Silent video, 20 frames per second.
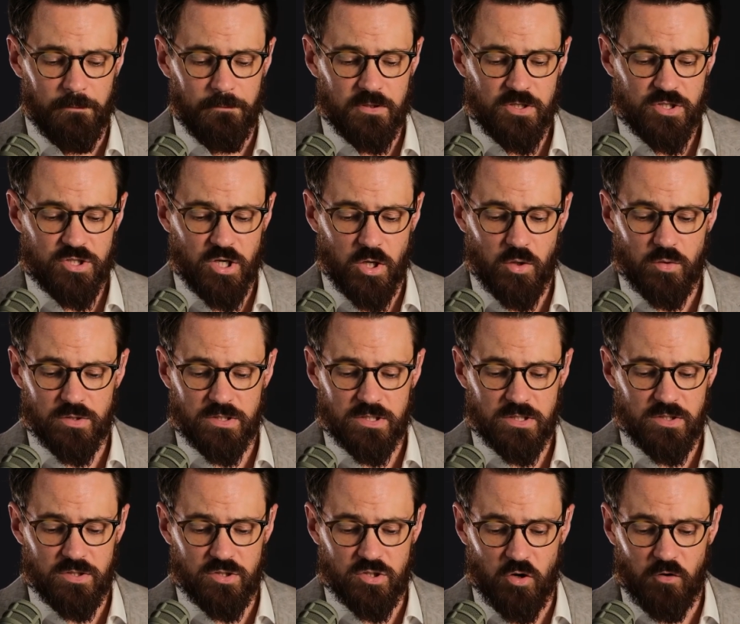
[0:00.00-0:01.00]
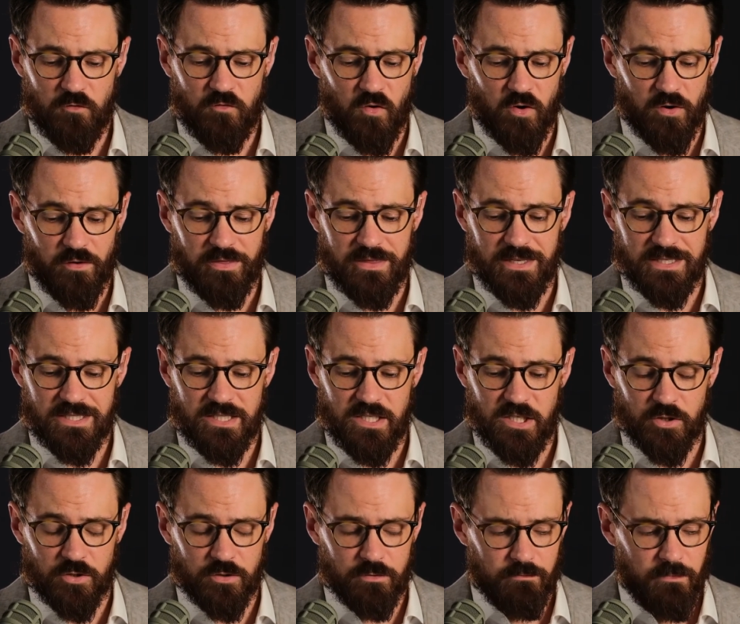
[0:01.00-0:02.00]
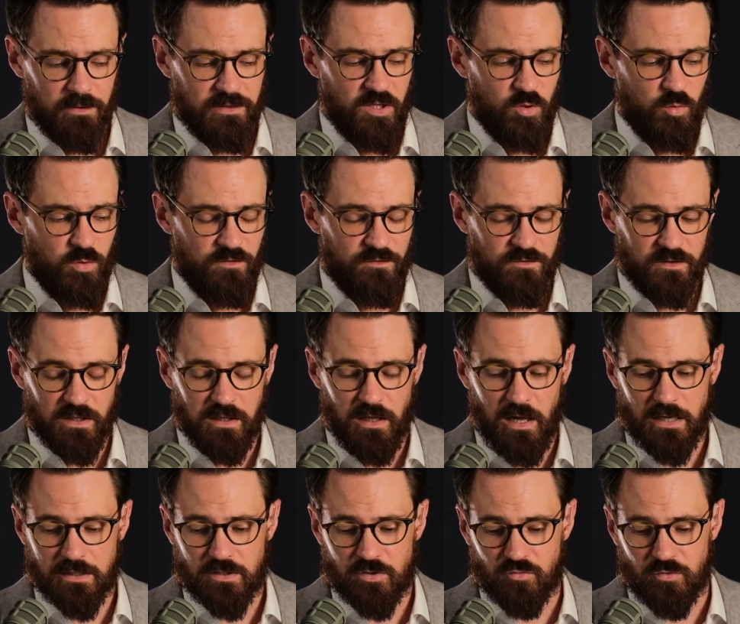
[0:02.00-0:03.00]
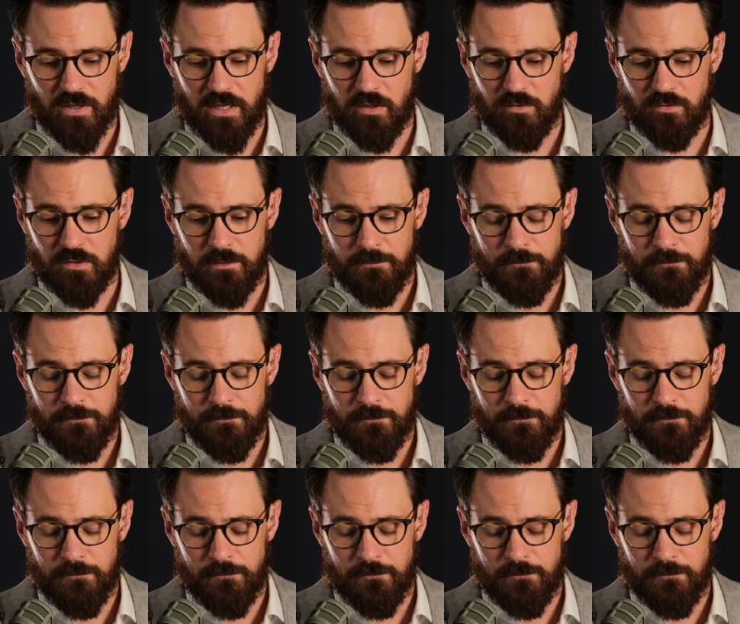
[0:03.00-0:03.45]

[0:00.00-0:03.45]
shows so far this year. I think we've clocked around